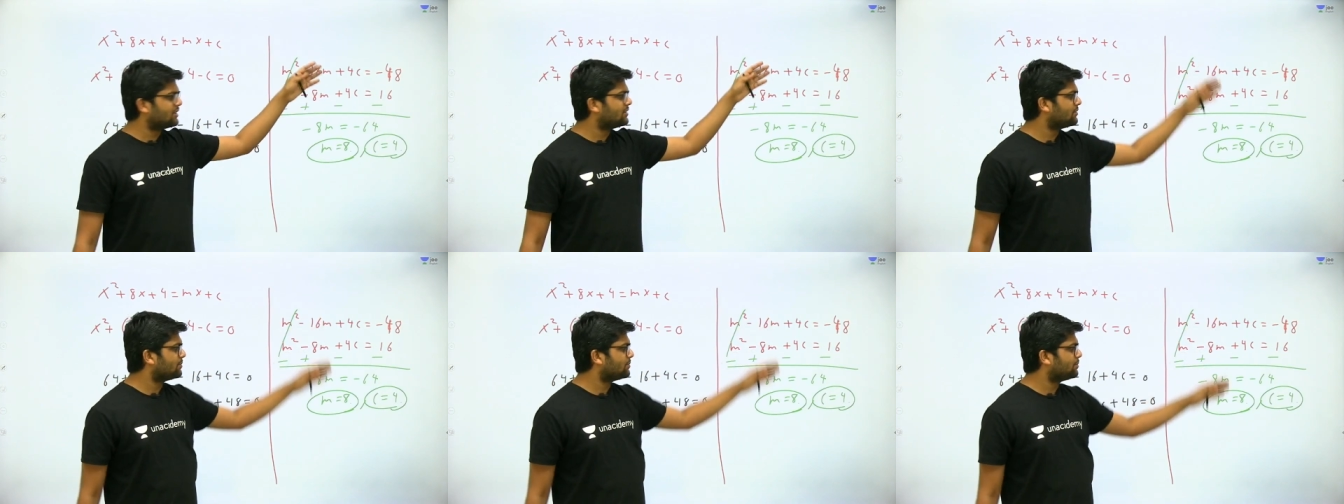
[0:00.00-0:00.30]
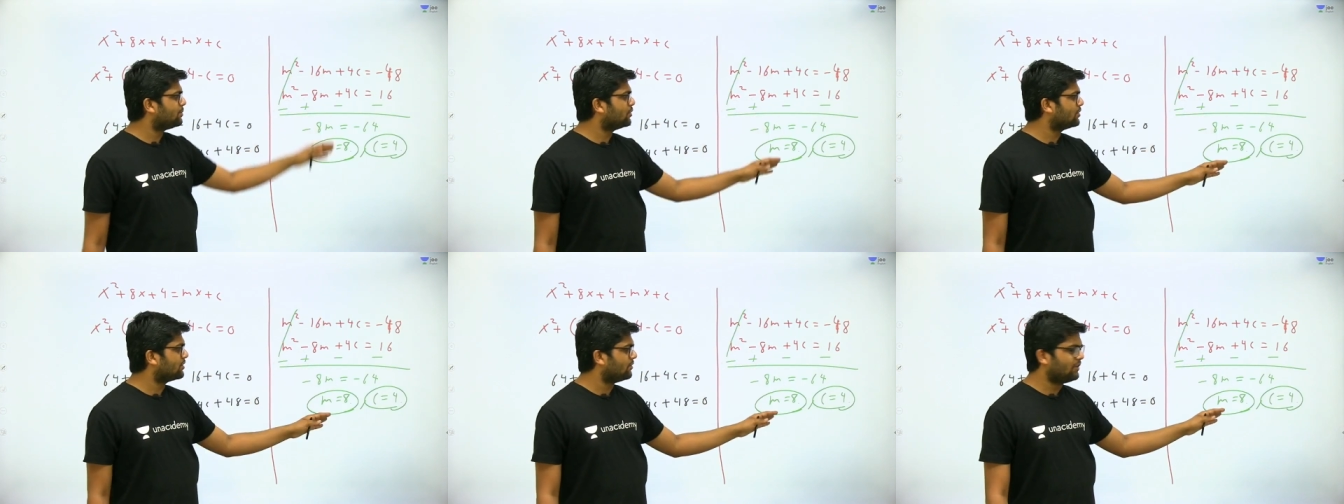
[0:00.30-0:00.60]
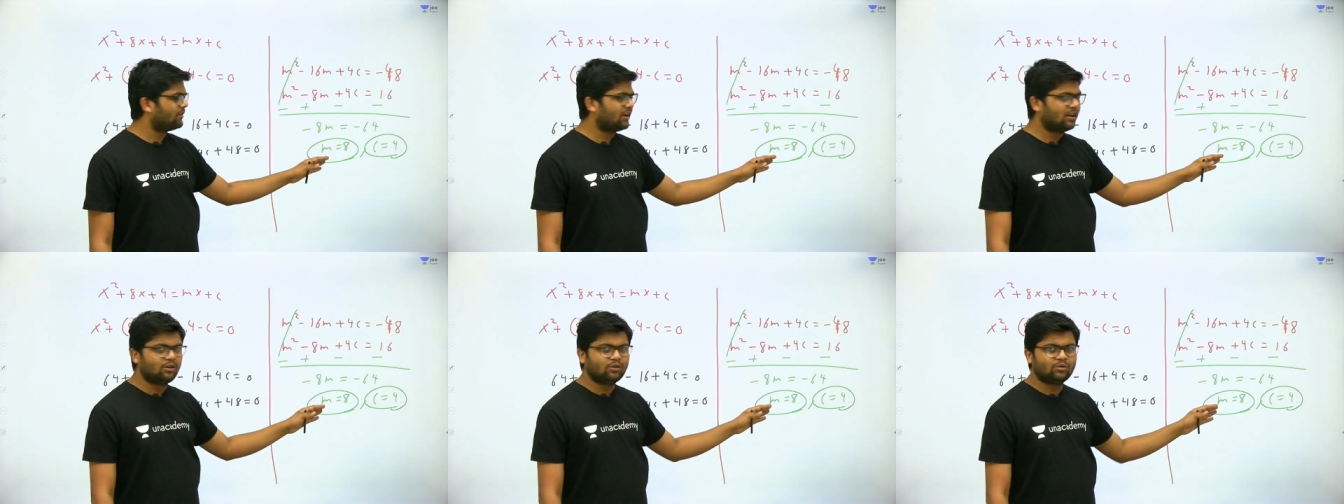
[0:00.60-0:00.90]
it, put
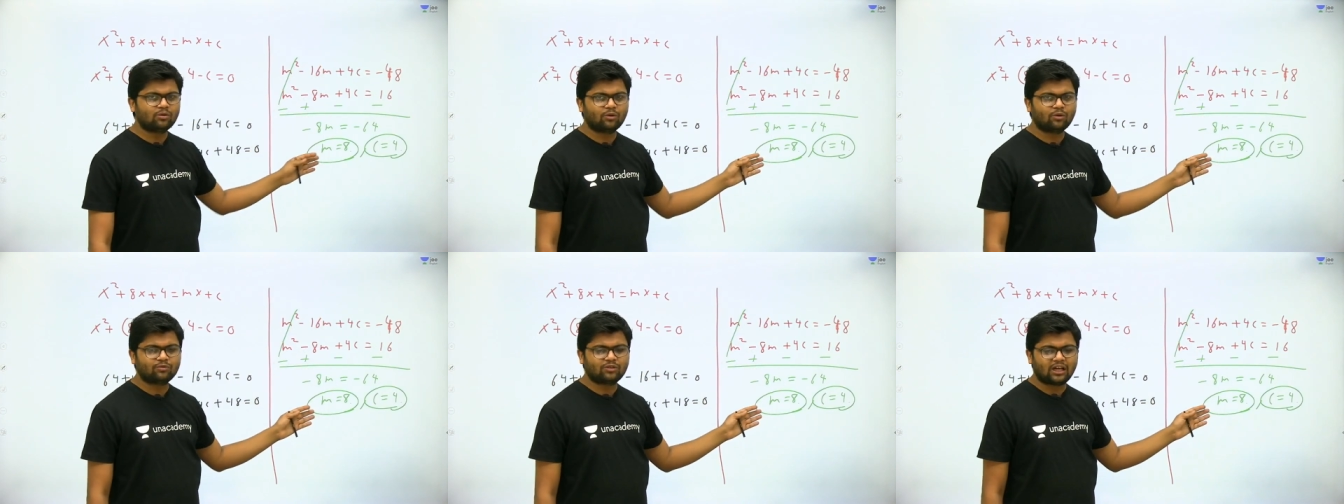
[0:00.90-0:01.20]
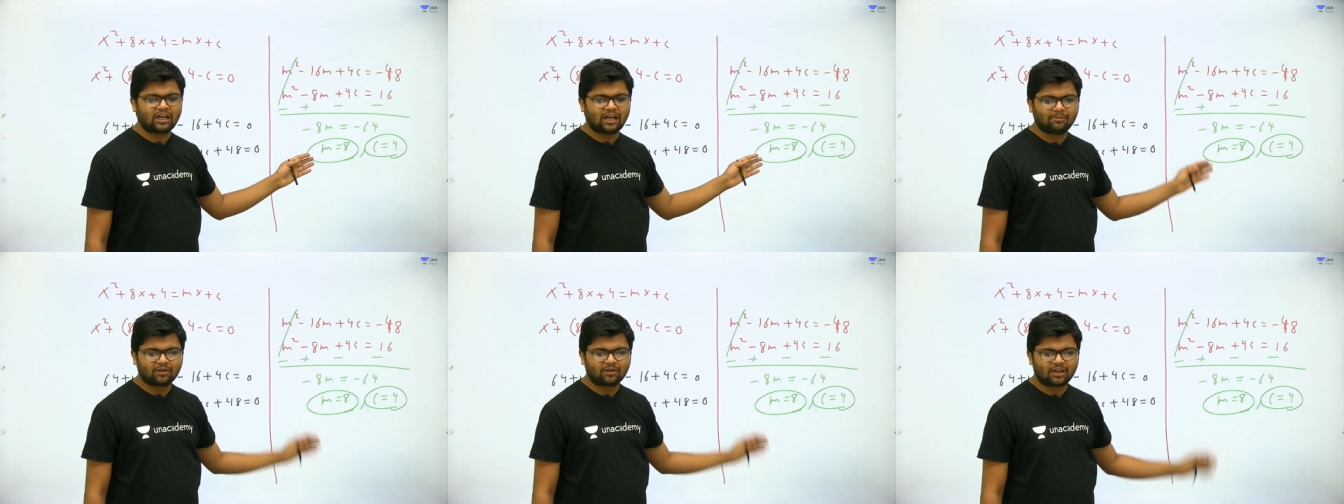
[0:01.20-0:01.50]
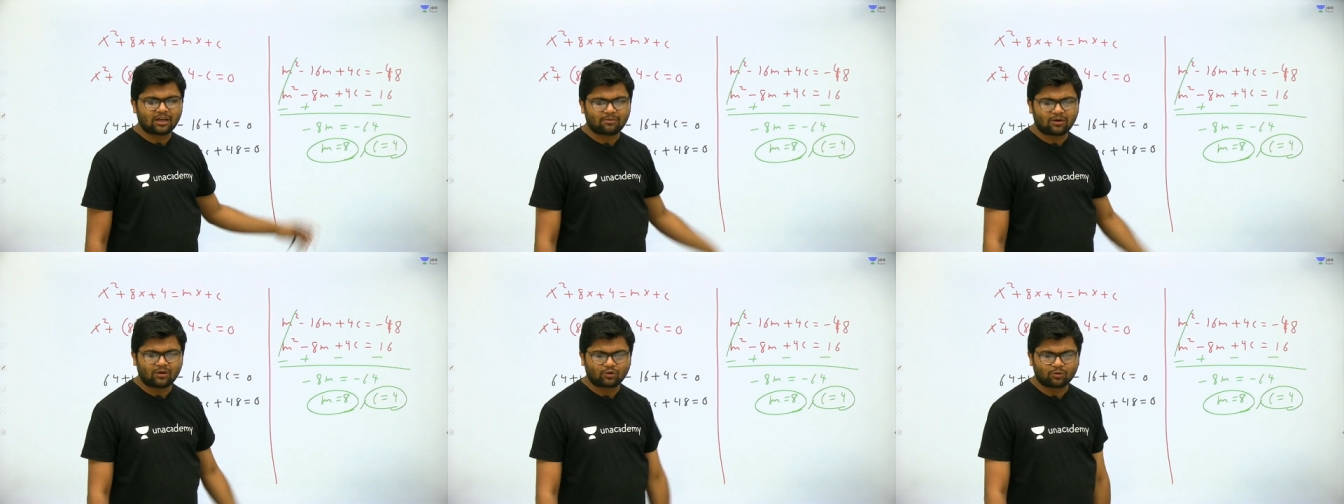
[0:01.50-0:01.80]
the value of the m
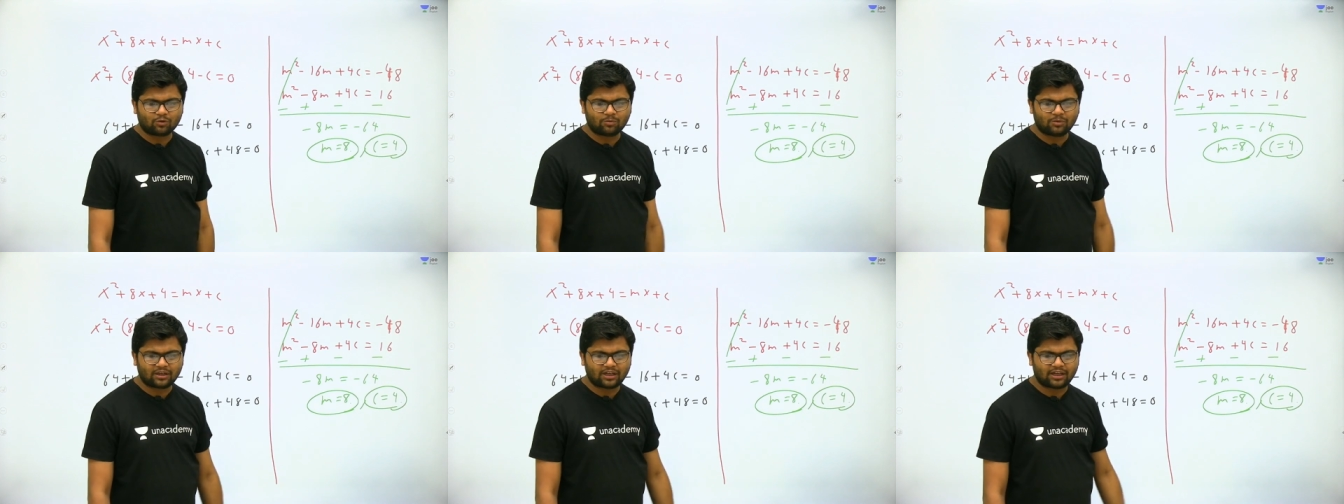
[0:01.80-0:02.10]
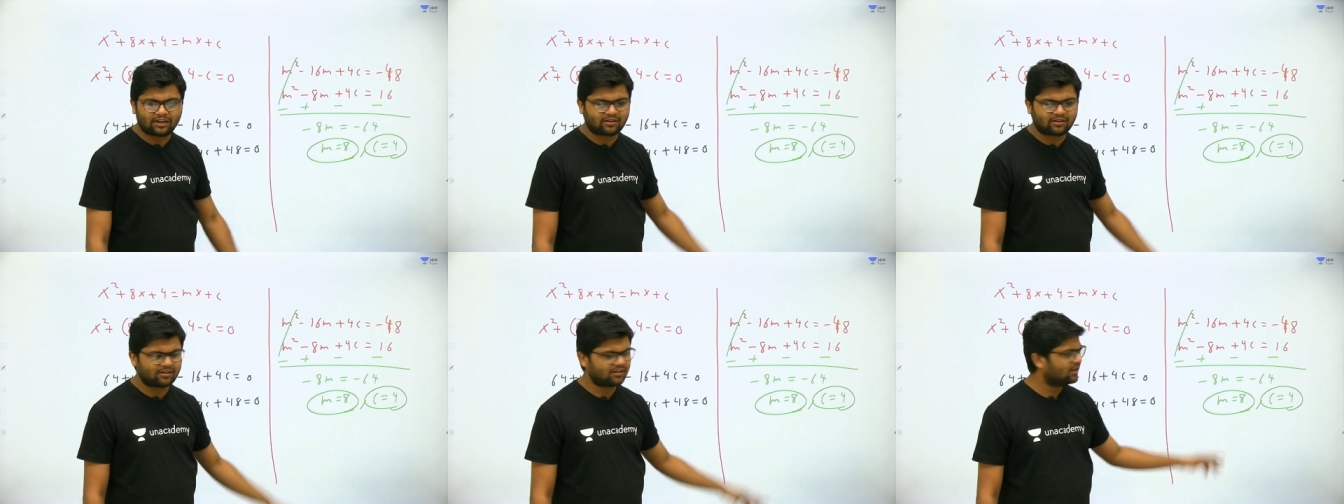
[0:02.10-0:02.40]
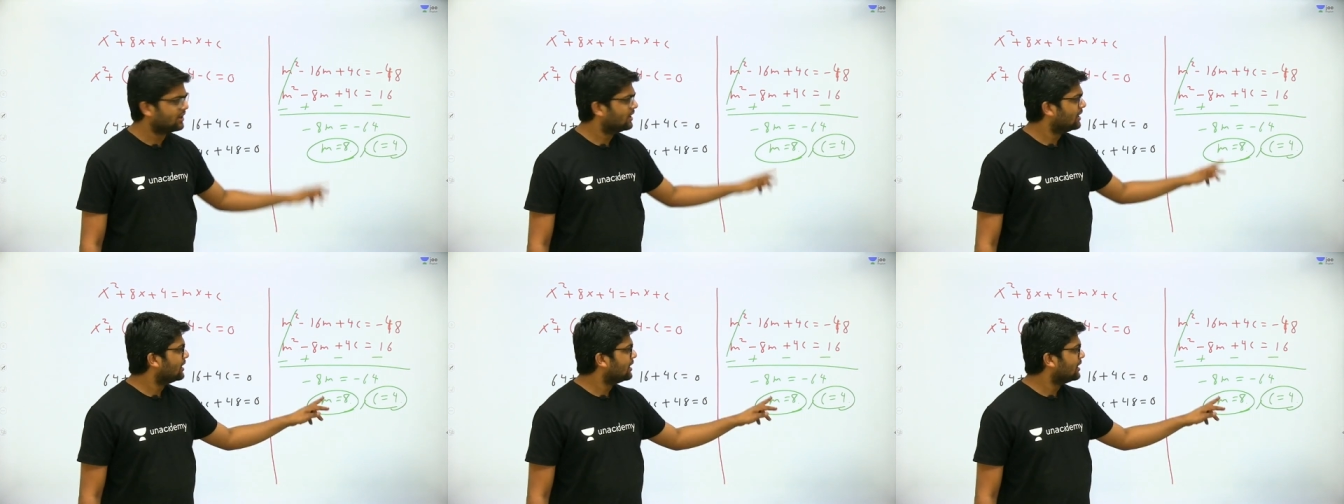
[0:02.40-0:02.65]
came out to be eight.